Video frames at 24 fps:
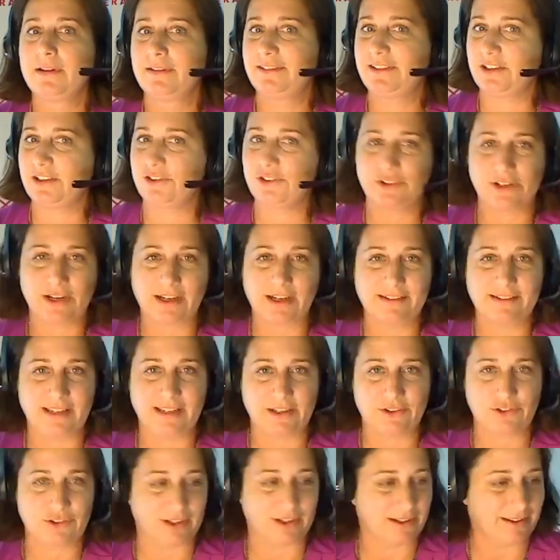
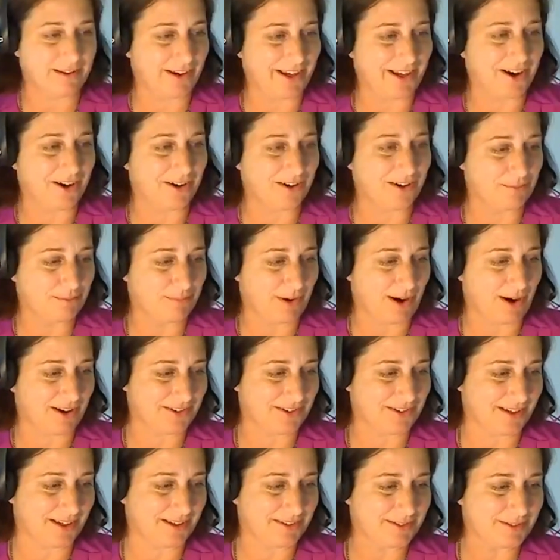digitization and the AR
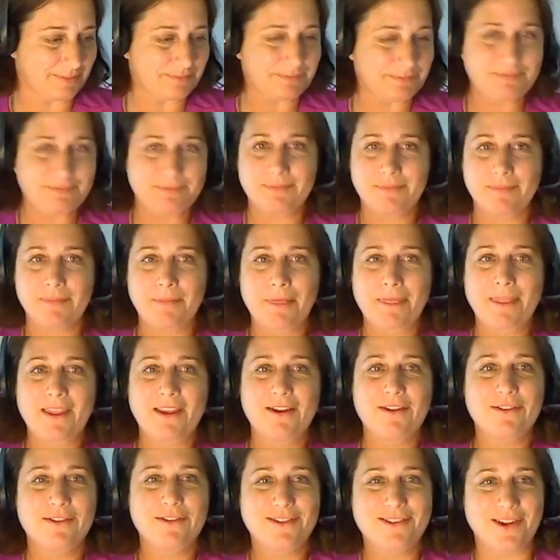process.
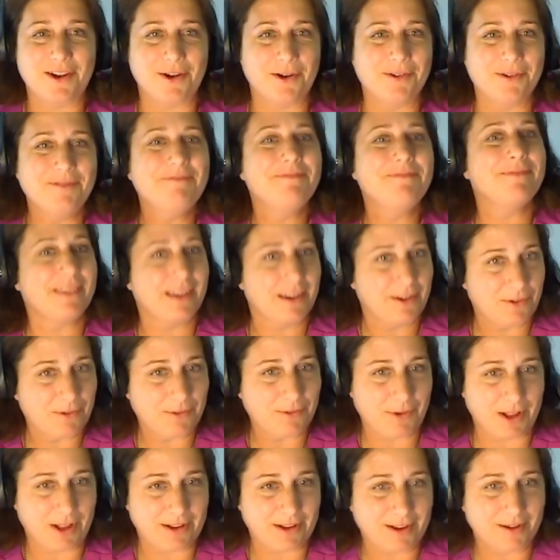So
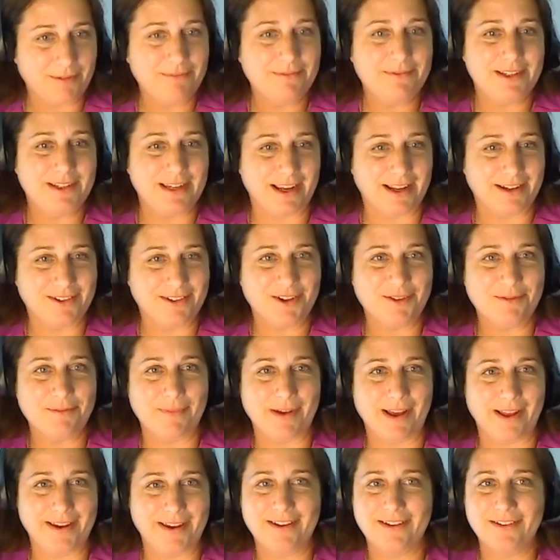welcome, Daniel,
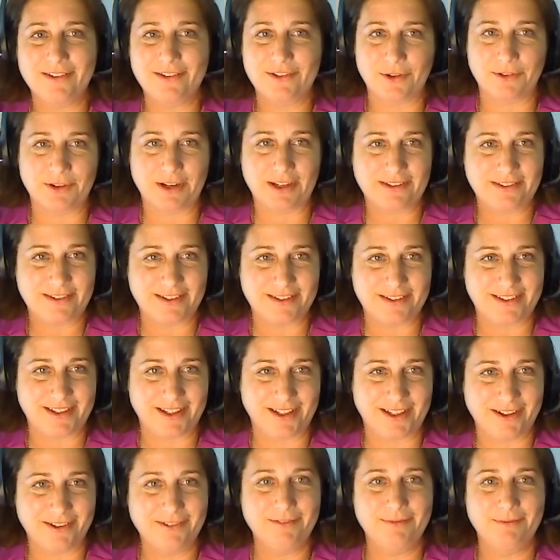Michael. It's so nice to
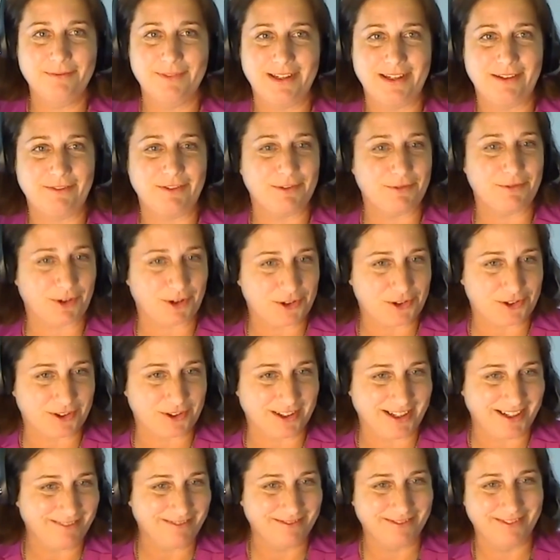see you, even
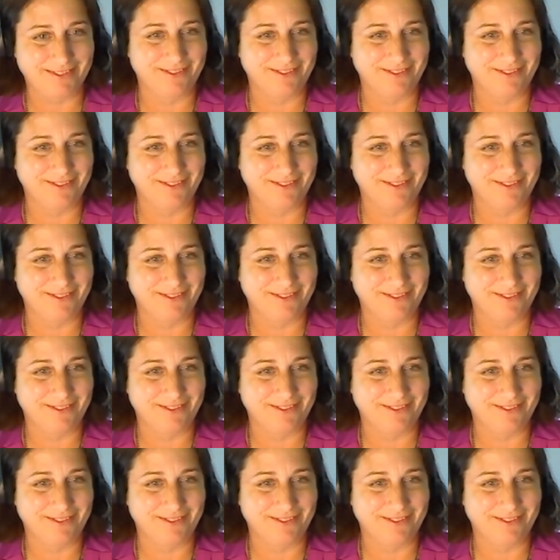virtually.